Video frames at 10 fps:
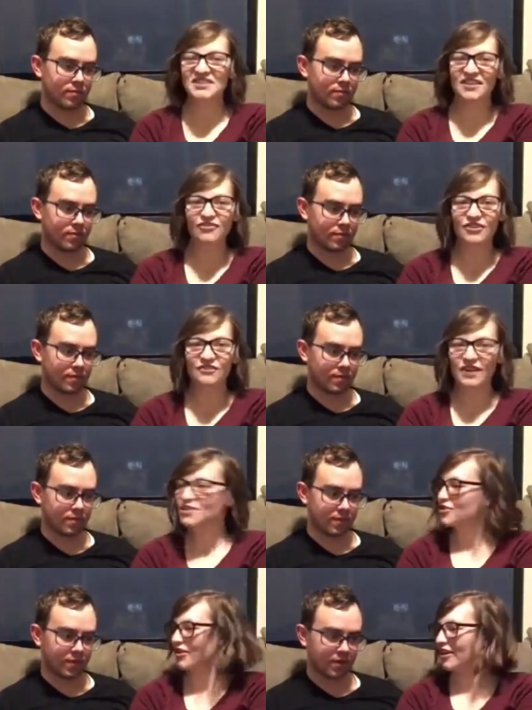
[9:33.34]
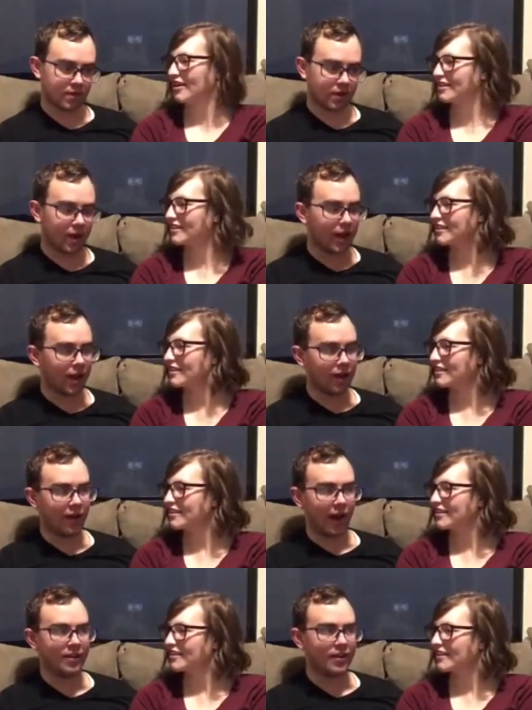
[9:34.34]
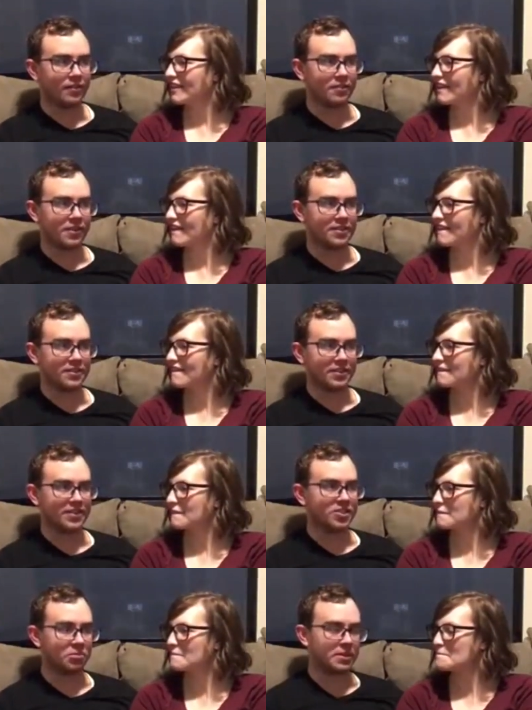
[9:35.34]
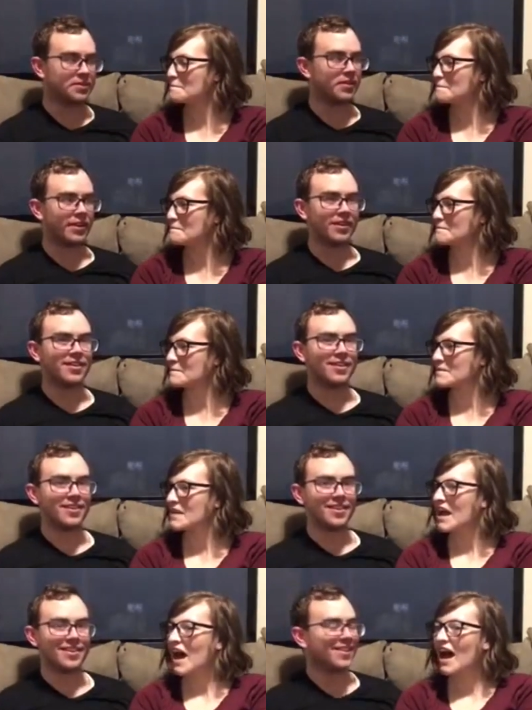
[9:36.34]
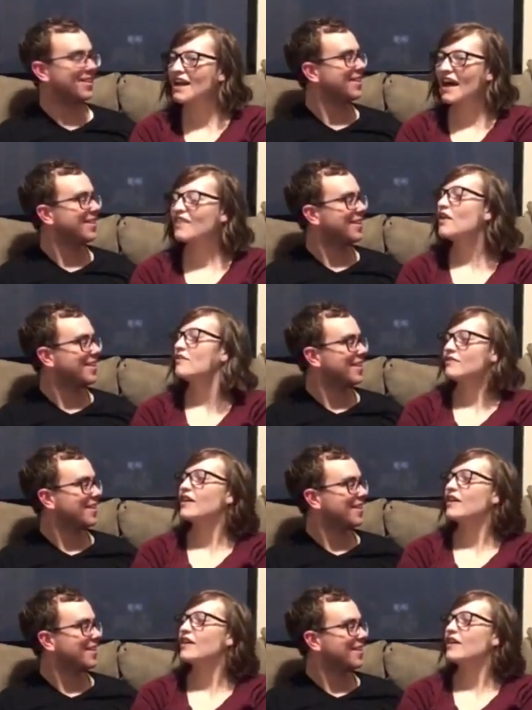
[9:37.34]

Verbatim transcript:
Speaker 1: just loved adventuring. Oh,
Speaker 2: I love adventuring. It's so much fun. And I love